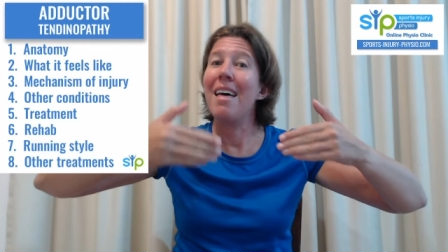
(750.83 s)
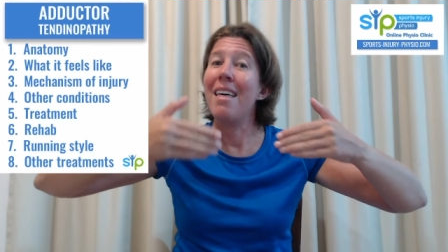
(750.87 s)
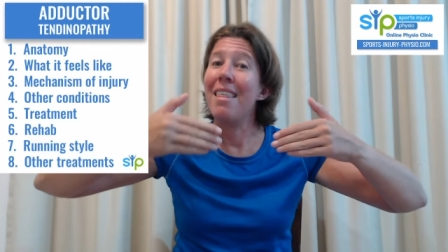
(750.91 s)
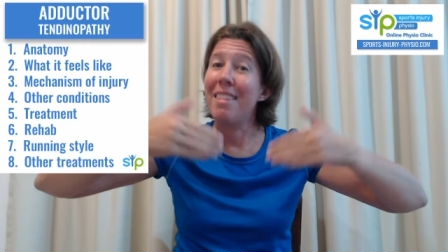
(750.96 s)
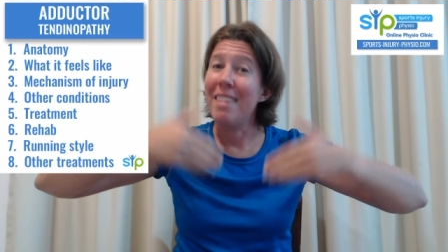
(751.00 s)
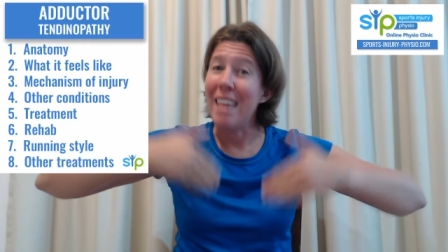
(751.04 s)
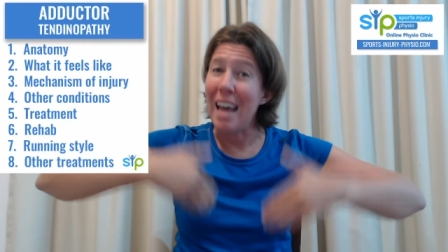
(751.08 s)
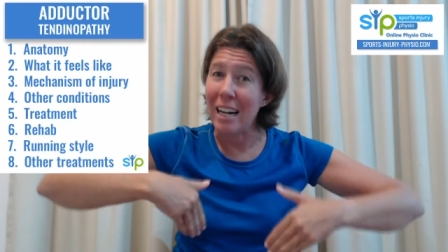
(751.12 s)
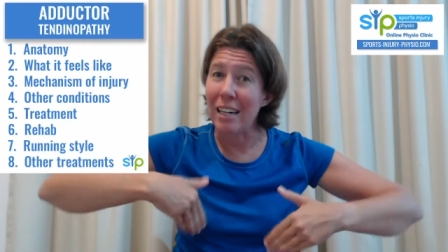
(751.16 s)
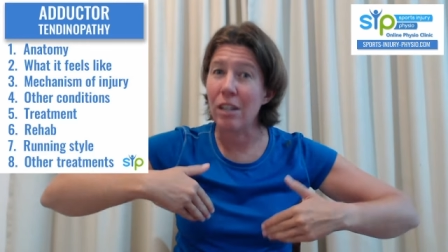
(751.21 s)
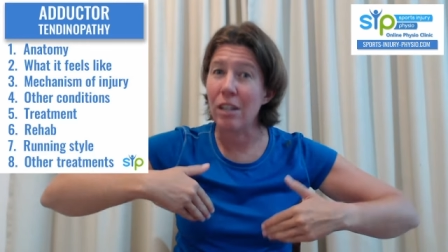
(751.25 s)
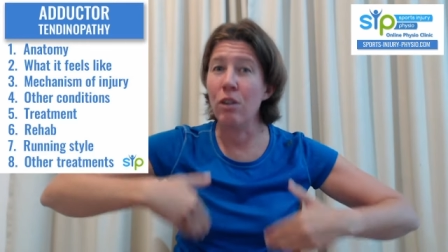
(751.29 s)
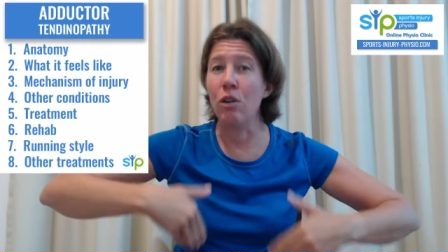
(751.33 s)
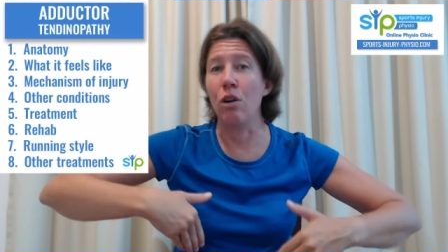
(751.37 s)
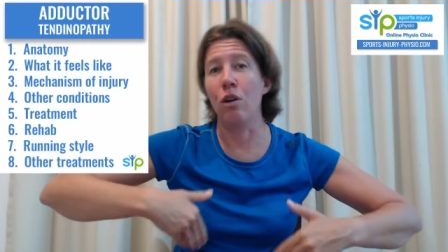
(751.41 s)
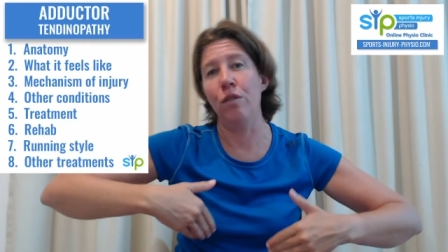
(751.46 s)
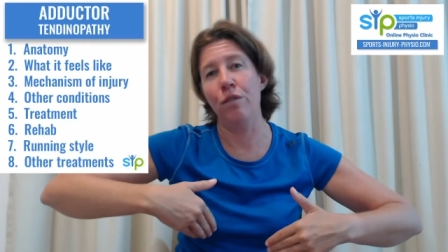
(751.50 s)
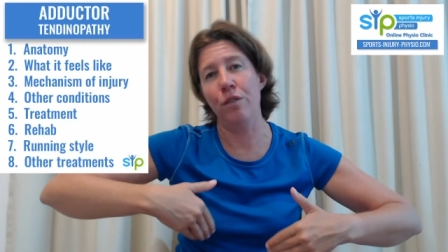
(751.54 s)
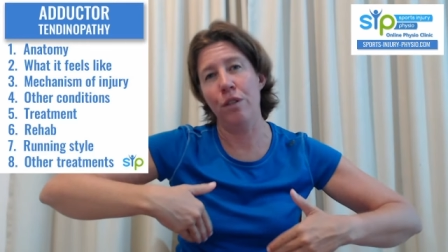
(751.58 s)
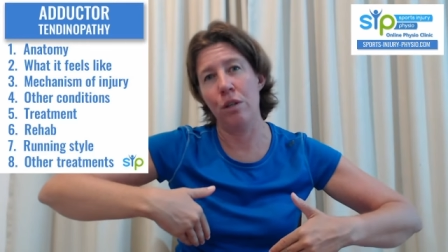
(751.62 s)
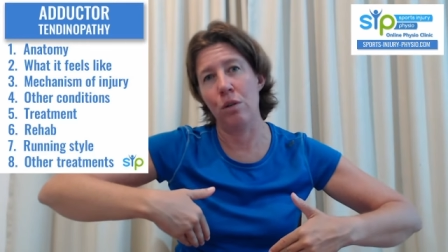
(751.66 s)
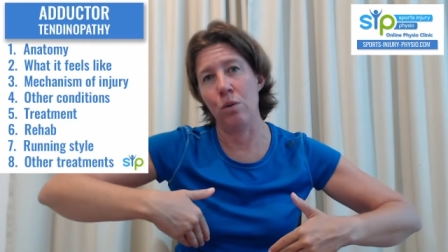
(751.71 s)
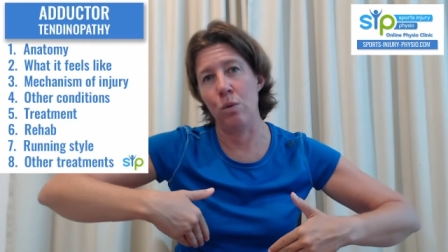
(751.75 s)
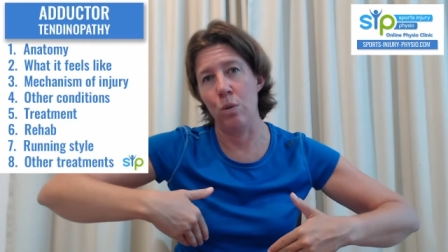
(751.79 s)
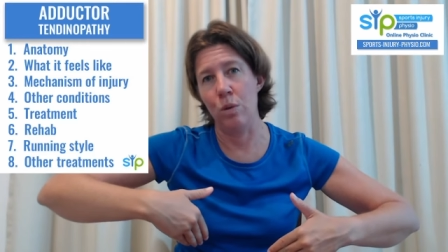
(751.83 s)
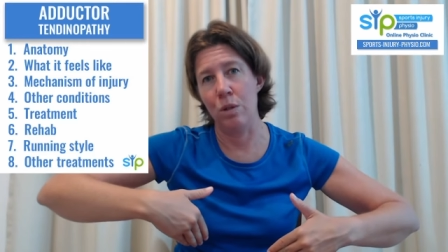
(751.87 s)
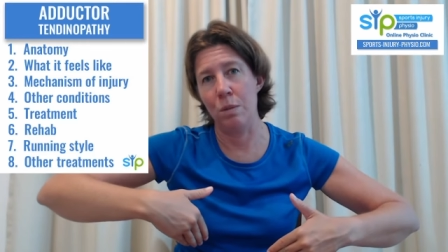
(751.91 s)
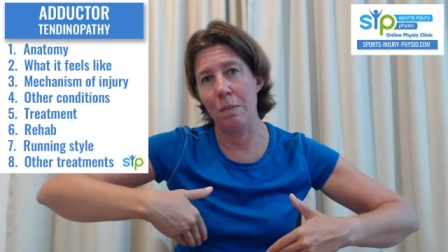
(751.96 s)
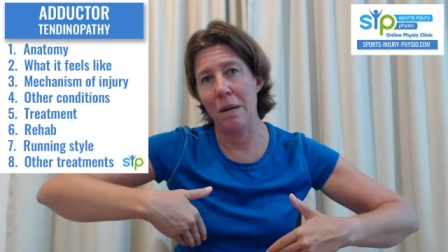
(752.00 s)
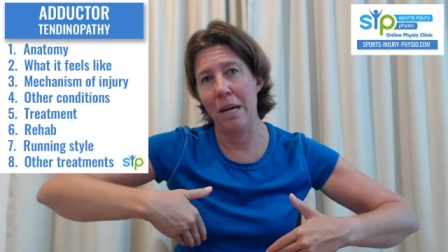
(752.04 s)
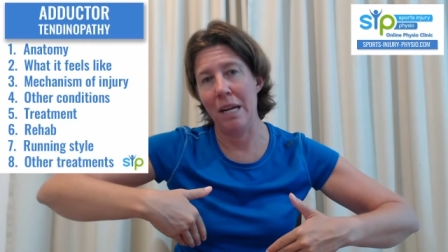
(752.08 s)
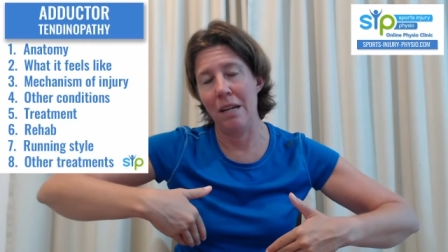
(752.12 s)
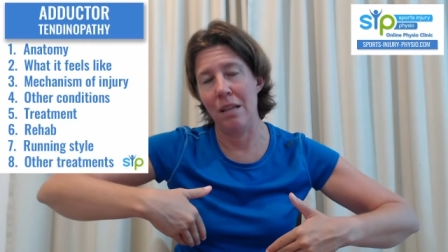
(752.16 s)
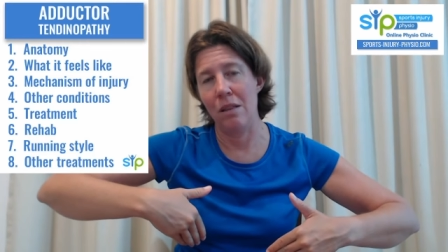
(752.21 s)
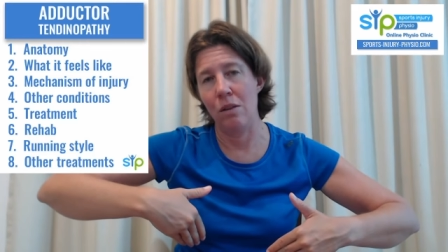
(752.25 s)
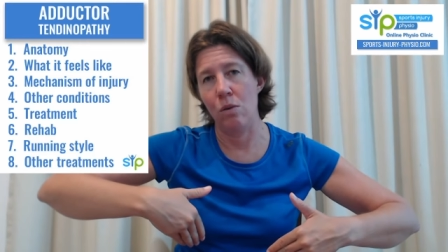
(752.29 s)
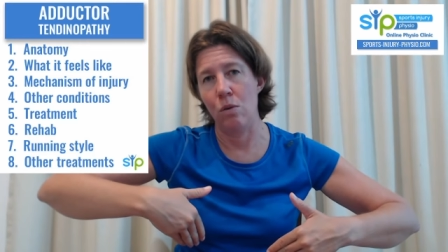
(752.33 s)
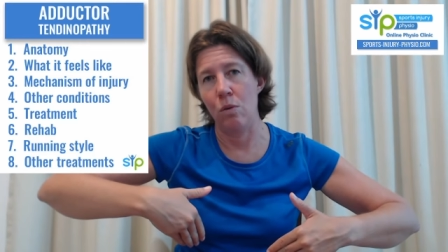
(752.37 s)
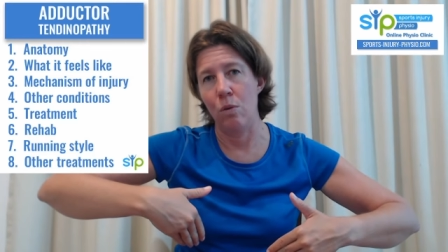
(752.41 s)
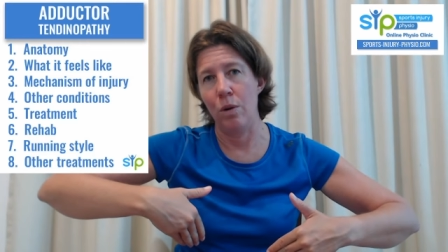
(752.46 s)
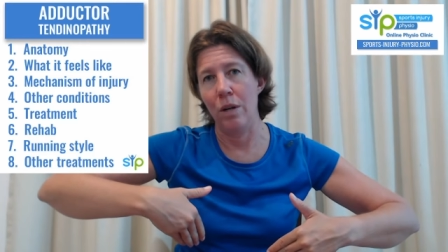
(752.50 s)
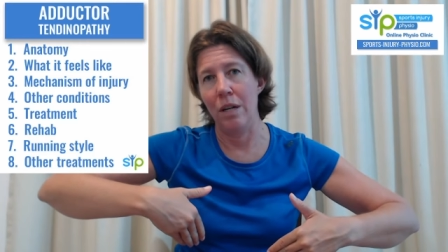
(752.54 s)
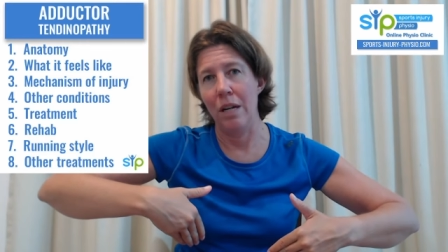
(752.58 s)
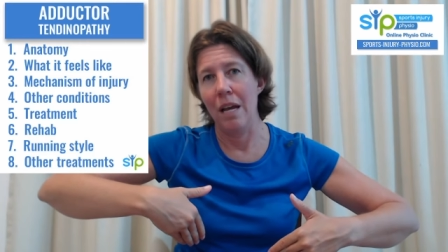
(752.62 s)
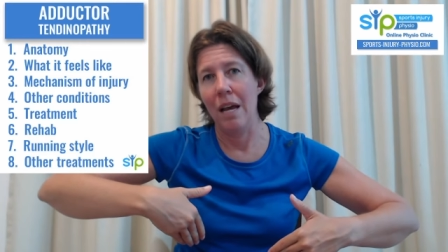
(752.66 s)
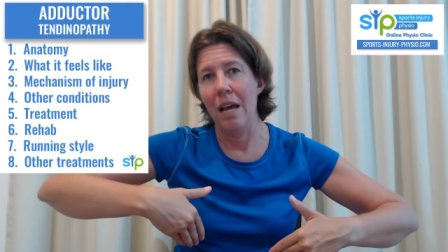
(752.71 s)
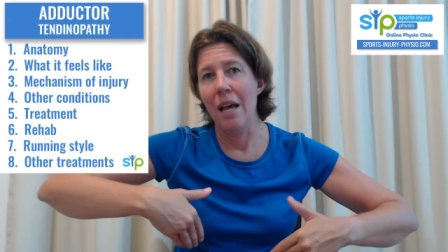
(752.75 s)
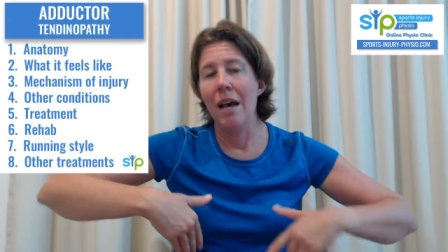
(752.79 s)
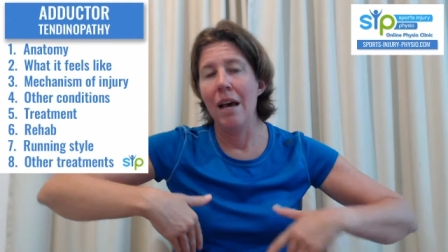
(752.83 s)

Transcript: that can often cause pain in the groin.